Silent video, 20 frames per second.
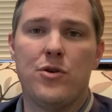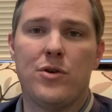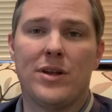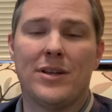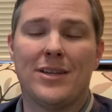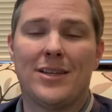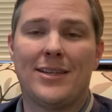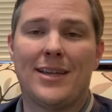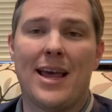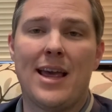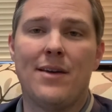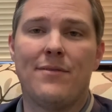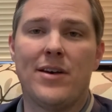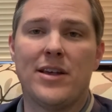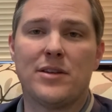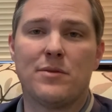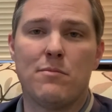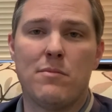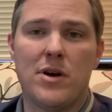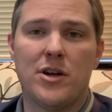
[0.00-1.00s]
can save
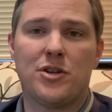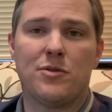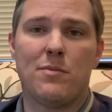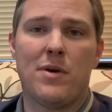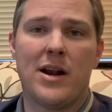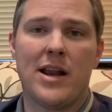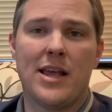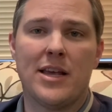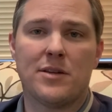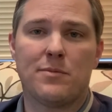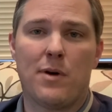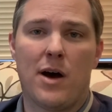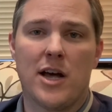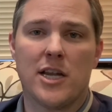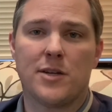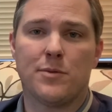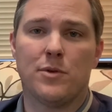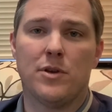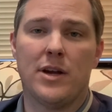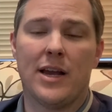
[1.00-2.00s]
as much money as
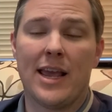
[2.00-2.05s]
possible.